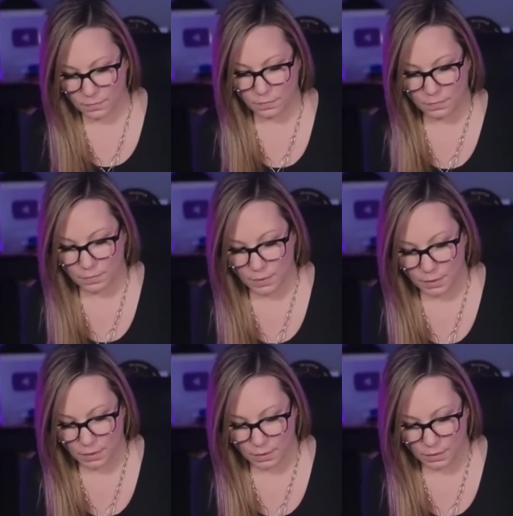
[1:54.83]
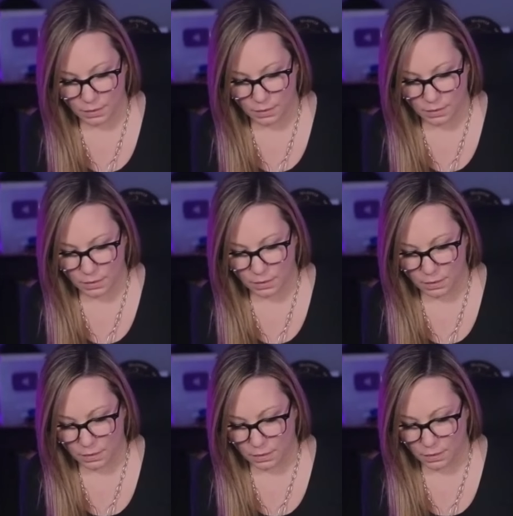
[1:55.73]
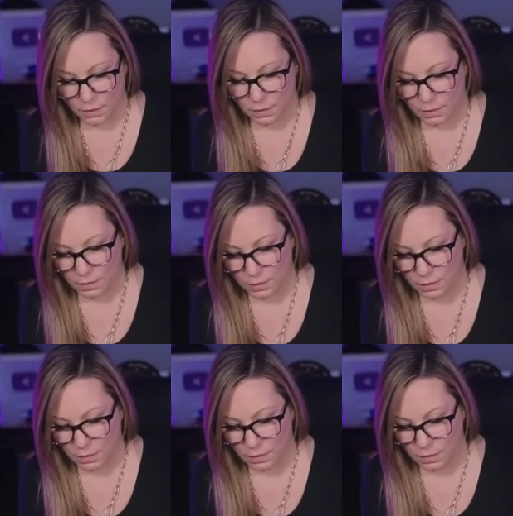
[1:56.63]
(no one is talking)